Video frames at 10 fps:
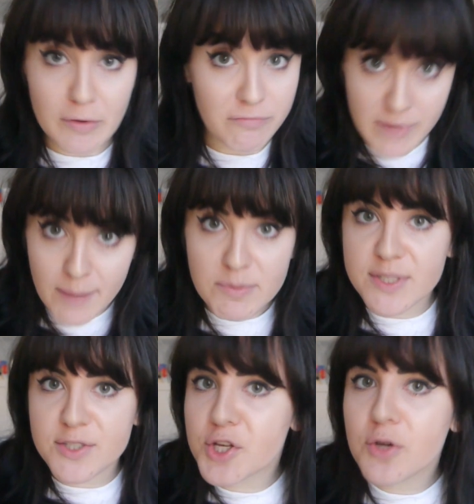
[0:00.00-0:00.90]
of
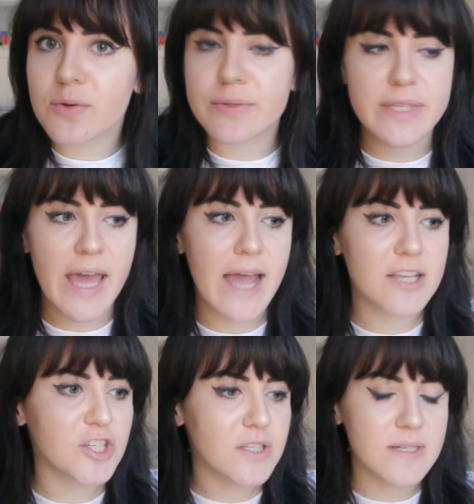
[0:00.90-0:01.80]
nemesis dudes
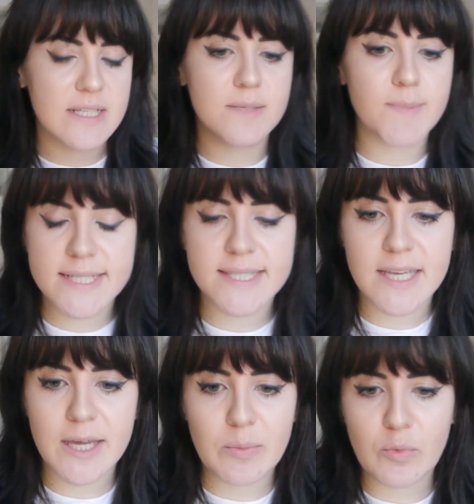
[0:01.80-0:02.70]
that just dismiss
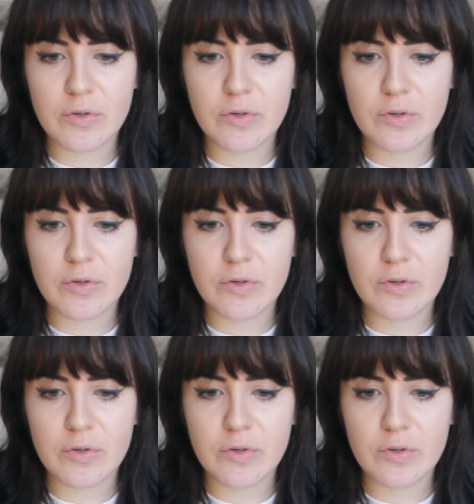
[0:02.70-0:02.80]
them,